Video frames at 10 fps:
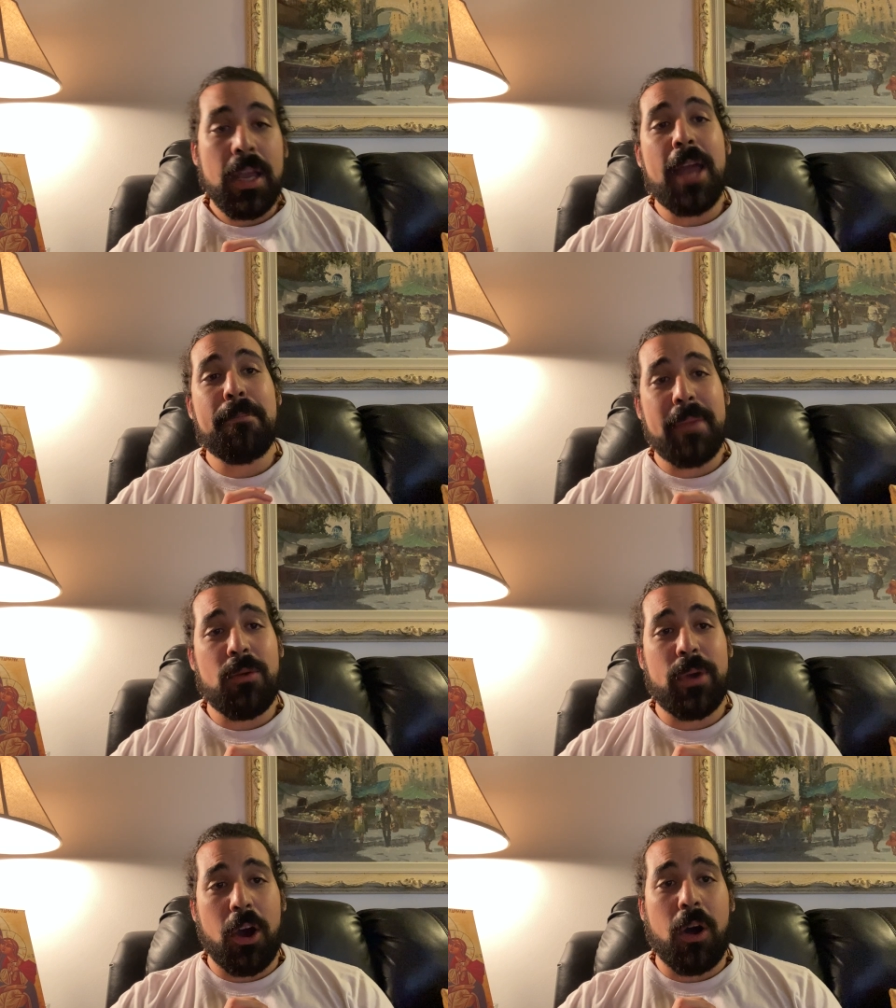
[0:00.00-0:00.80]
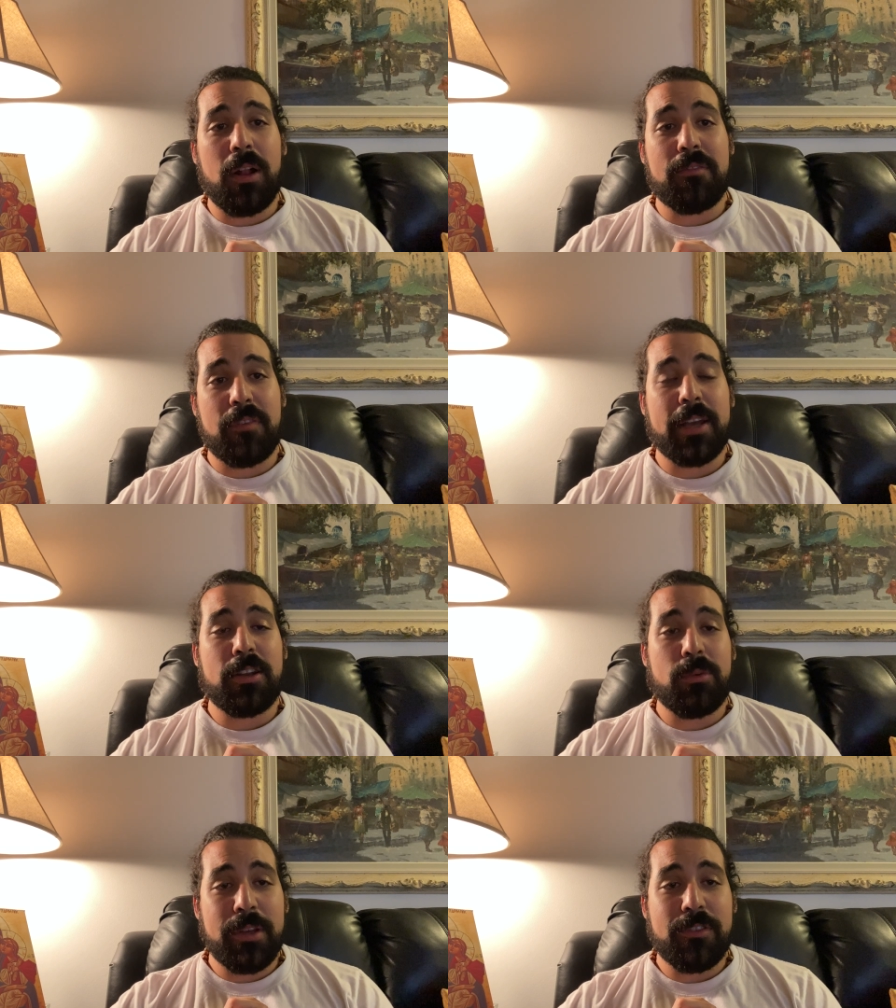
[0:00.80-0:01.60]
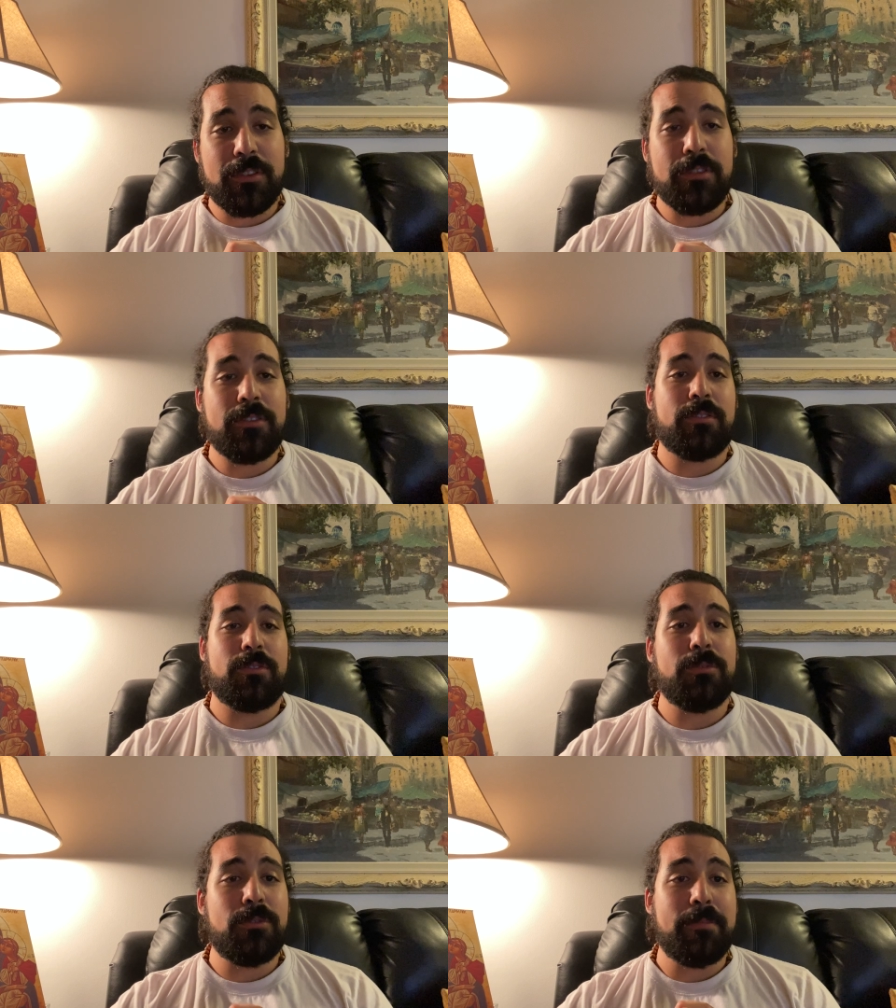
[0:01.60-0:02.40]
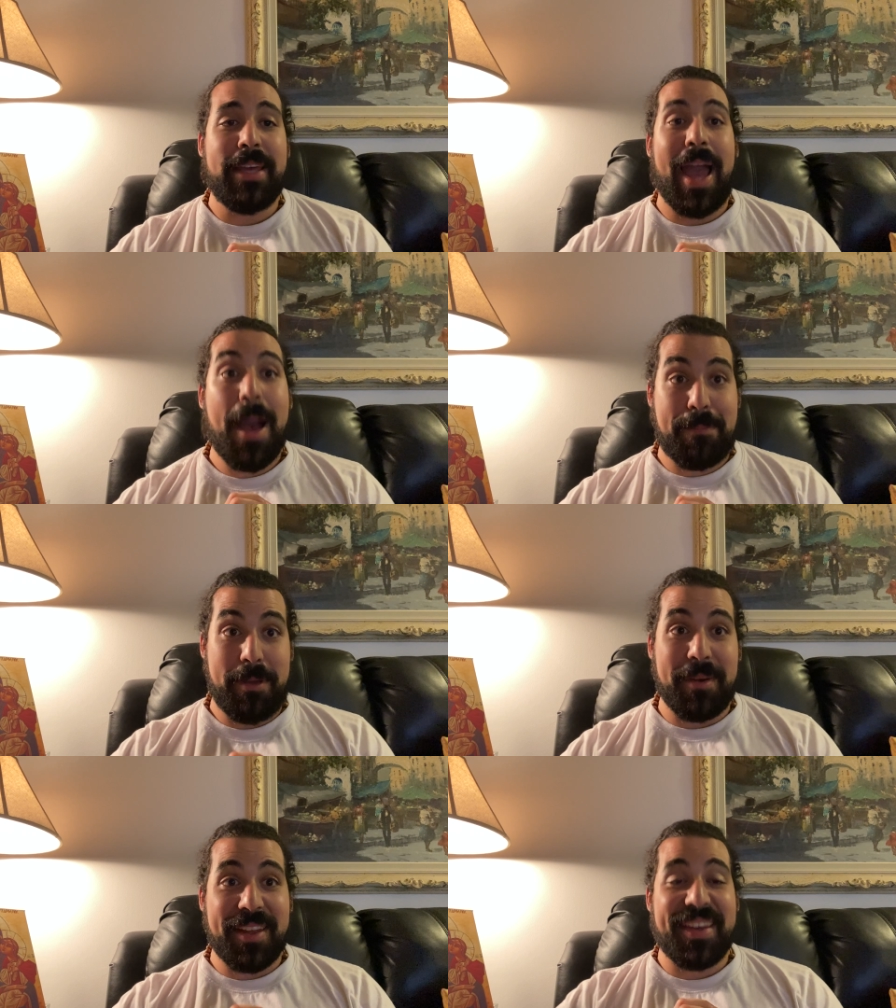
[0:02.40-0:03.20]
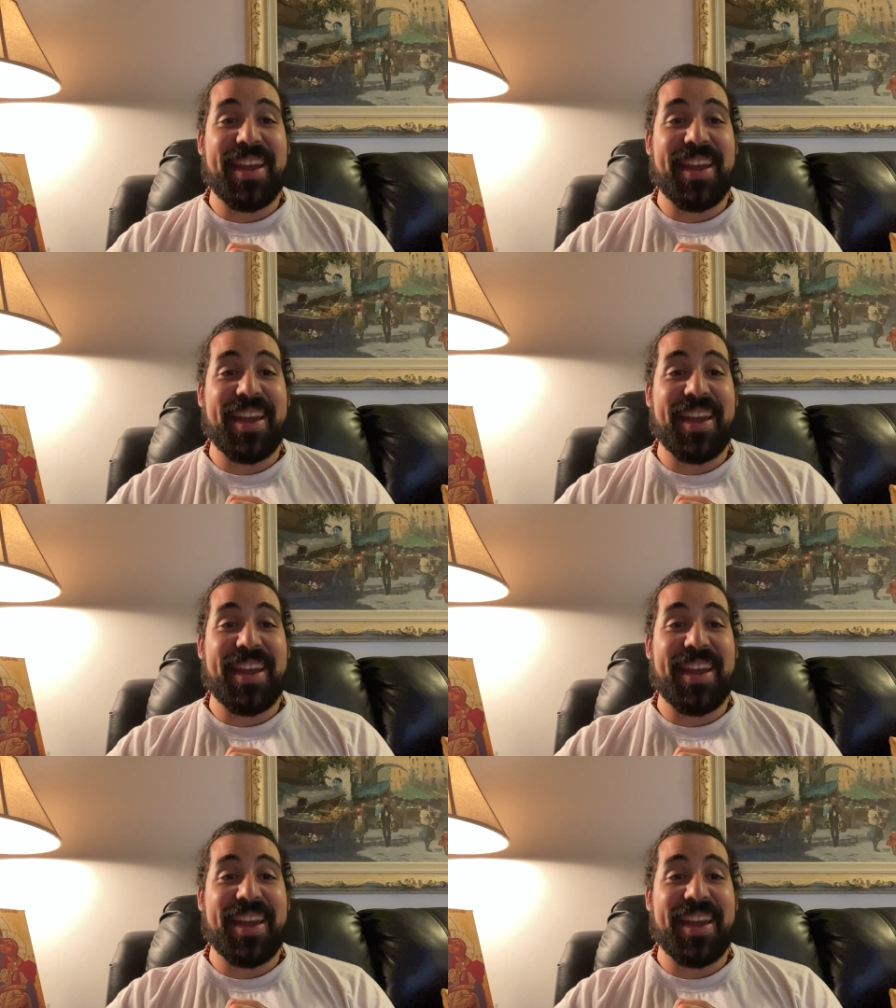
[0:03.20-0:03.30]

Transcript: and may we all find a reason to be happy by the